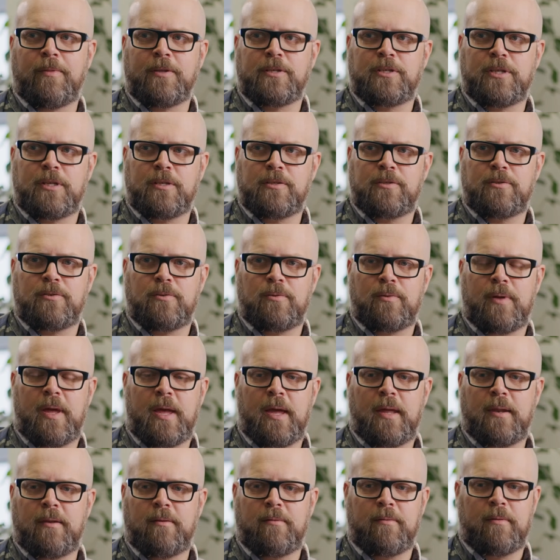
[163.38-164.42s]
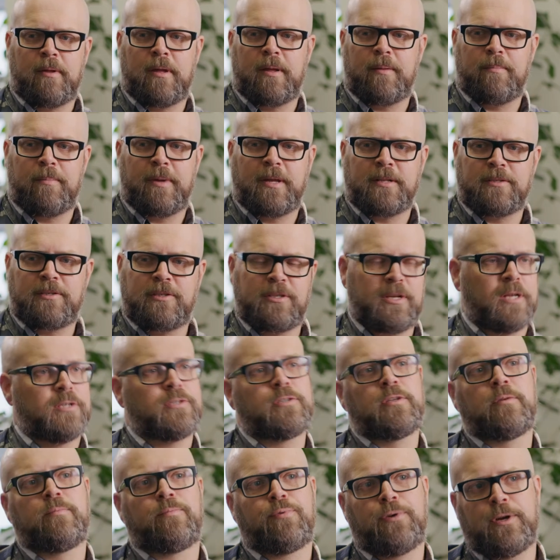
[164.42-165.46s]
the Gen 2 hand uh, made
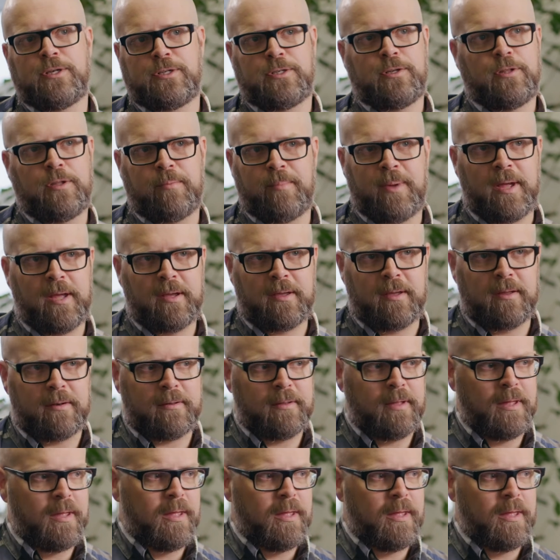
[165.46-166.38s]
such an impression in the market